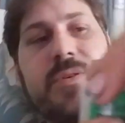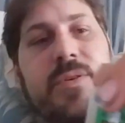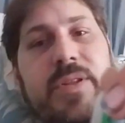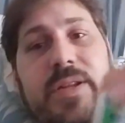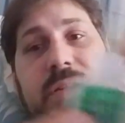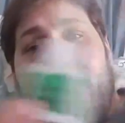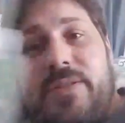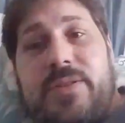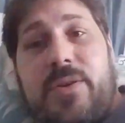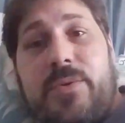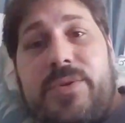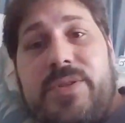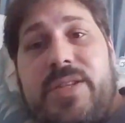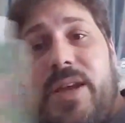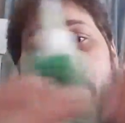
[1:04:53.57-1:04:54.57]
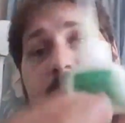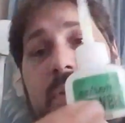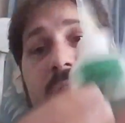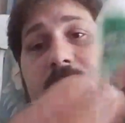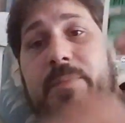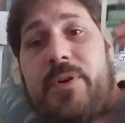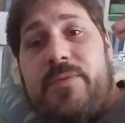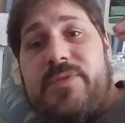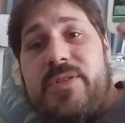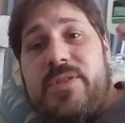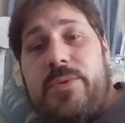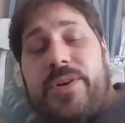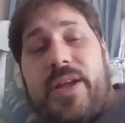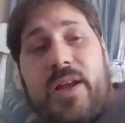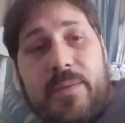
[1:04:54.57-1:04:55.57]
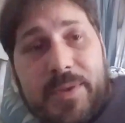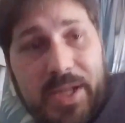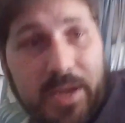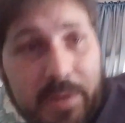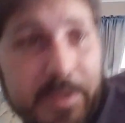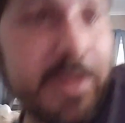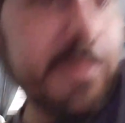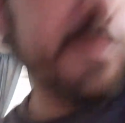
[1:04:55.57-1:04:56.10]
on it. It's sold separately. They both sold at Hobby Lobby.